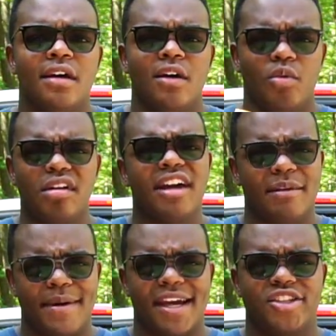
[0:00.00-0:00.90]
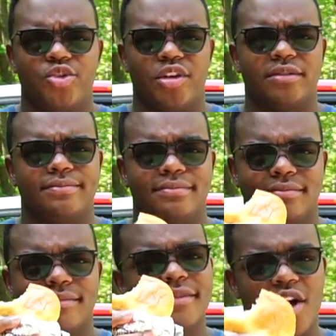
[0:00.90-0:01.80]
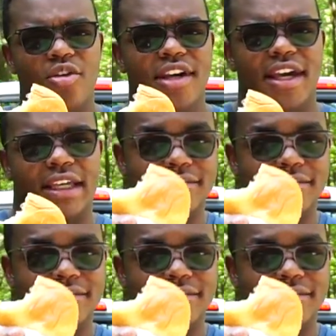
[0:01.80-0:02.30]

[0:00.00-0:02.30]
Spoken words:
we'll get back to it. Okay.